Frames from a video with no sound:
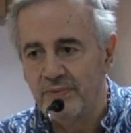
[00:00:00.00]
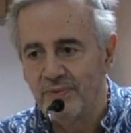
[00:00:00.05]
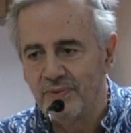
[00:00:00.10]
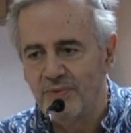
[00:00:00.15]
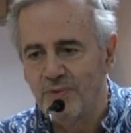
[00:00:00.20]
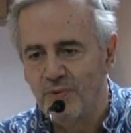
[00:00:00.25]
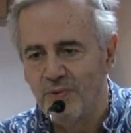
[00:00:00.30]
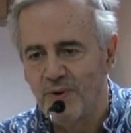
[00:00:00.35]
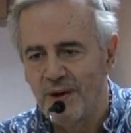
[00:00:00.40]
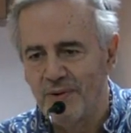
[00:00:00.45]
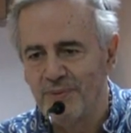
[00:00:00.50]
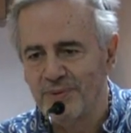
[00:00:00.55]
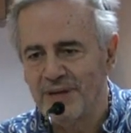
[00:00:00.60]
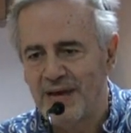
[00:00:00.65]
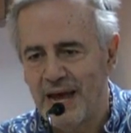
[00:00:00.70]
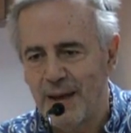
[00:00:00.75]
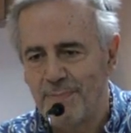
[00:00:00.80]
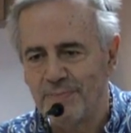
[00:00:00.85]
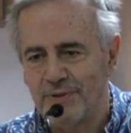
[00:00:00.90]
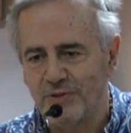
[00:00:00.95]
who I
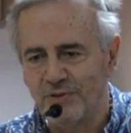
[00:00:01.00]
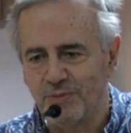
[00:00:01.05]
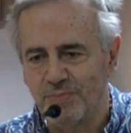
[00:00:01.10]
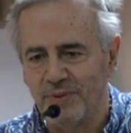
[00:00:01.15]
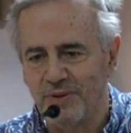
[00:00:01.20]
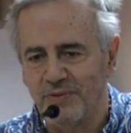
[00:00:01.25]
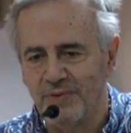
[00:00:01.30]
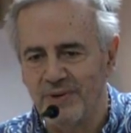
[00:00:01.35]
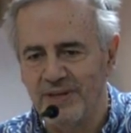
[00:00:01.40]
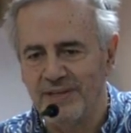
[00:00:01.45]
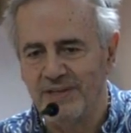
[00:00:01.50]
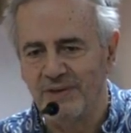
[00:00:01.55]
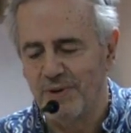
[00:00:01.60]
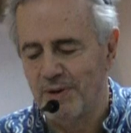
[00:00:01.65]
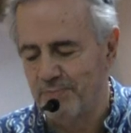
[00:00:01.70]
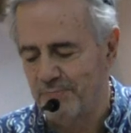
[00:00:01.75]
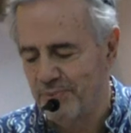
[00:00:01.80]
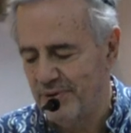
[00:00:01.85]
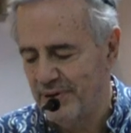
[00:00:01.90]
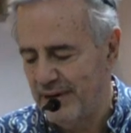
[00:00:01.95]
happened to be reading
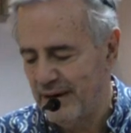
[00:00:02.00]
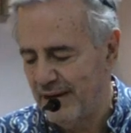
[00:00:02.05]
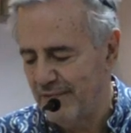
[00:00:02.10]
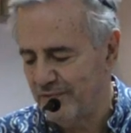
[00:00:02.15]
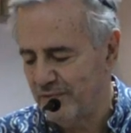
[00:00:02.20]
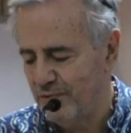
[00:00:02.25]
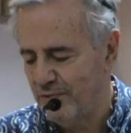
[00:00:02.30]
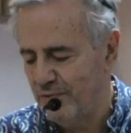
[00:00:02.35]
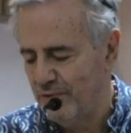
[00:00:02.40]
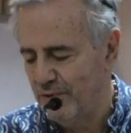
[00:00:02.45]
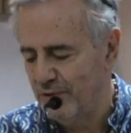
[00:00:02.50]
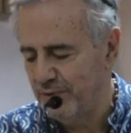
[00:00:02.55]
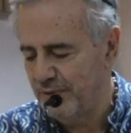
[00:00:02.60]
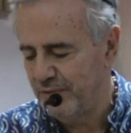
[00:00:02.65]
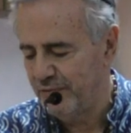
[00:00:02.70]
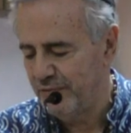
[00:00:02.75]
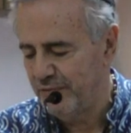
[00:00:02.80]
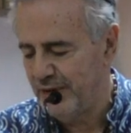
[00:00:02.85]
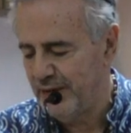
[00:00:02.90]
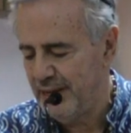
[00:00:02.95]
when Pranav called
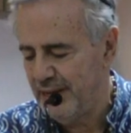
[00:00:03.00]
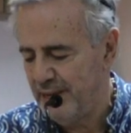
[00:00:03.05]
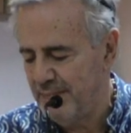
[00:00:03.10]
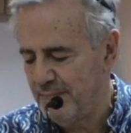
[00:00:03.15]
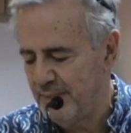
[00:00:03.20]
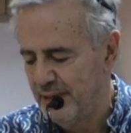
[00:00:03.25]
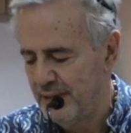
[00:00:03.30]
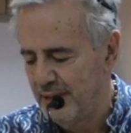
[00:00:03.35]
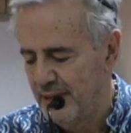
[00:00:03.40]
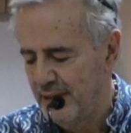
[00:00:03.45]
me, for him,